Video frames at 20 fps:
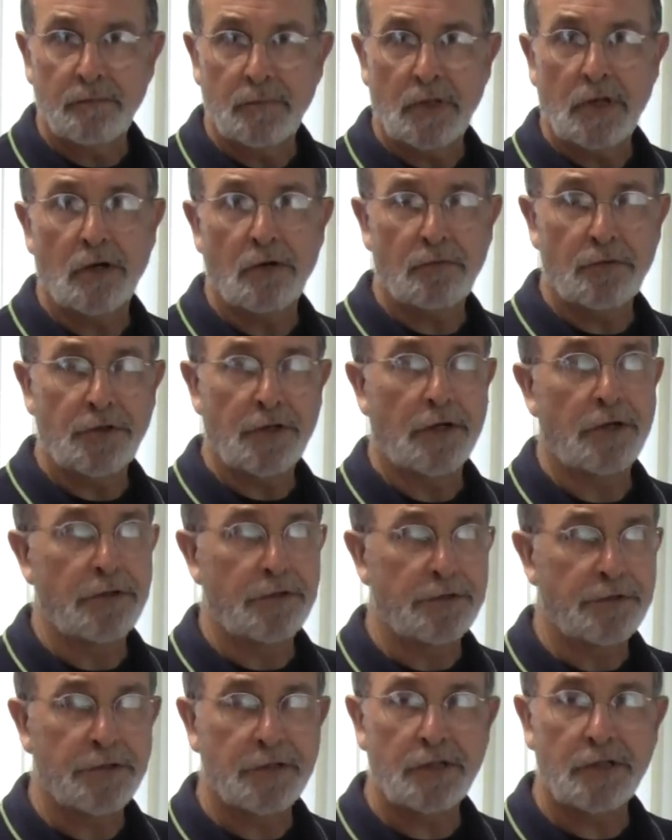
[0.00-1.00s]
Our
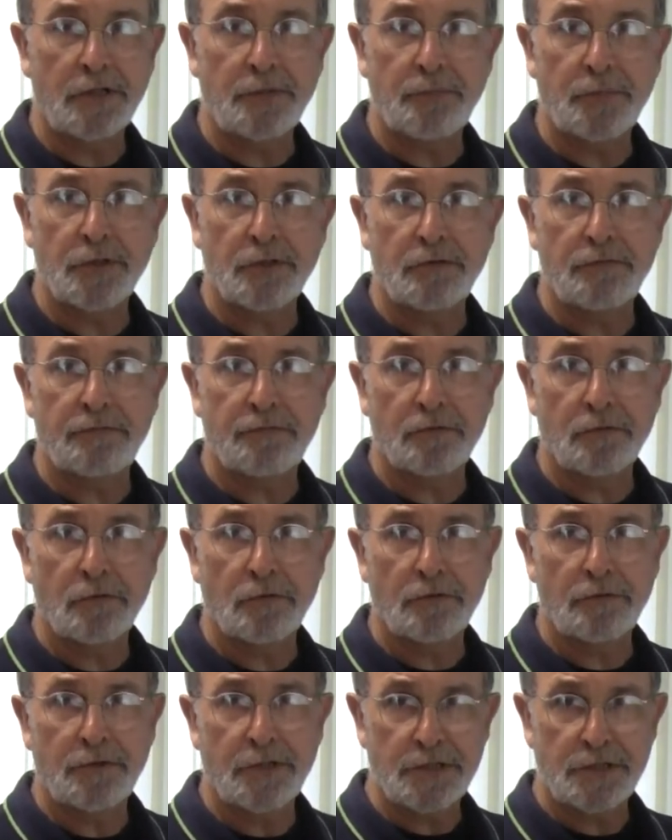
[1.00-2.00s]
utility bill
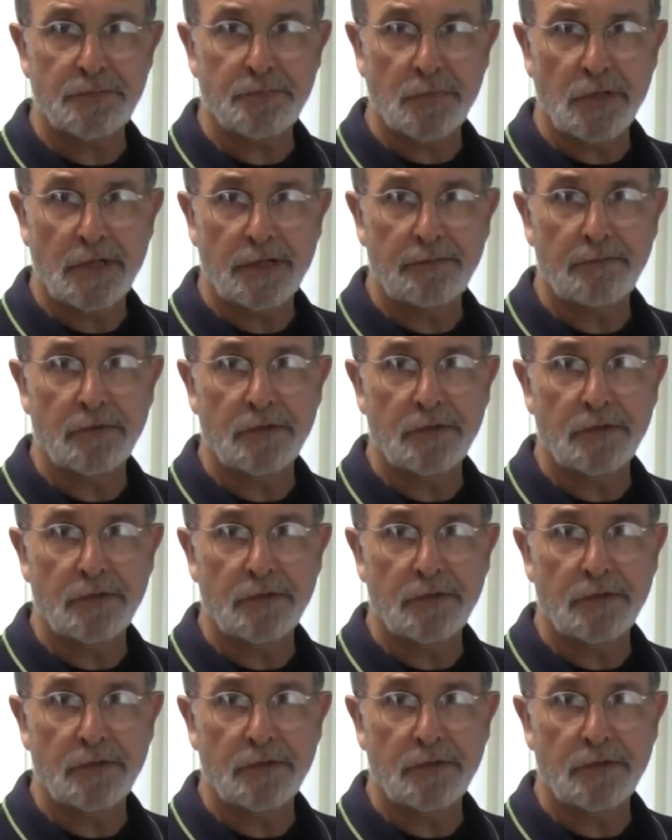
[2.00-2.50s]
for this month